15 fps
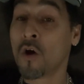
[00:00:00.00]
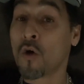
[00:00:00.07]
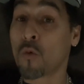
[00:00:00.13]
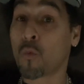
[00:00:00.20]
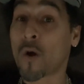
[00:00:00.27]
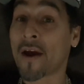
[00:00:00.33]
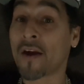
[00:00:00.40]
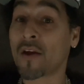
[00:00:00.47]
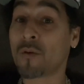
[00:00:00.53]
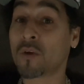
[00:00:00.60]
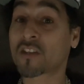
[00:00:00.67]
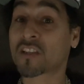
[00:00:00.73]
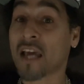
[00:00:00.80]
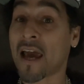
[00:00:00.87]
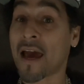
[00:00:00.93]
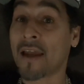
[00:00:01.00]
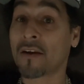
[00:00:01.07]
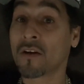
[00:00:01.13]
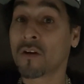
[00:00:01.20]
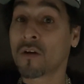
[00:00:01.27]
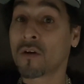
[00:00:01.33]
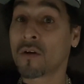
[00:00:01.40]
where he was at.
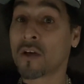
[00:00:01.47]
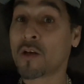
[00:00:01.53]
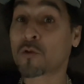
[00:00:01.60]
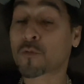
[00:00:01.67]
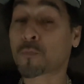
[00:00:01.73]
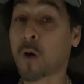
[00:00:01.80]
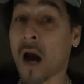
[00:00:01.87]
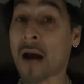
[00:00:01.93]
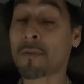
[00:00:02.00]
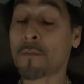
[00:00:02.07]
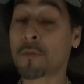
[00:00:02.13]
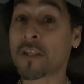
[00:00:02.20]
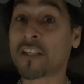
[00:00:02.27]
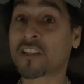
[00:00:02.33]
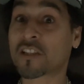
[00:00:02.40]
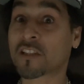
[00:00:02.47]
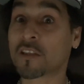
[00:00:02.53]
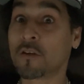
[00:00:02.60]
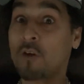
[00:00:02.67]
He was probably still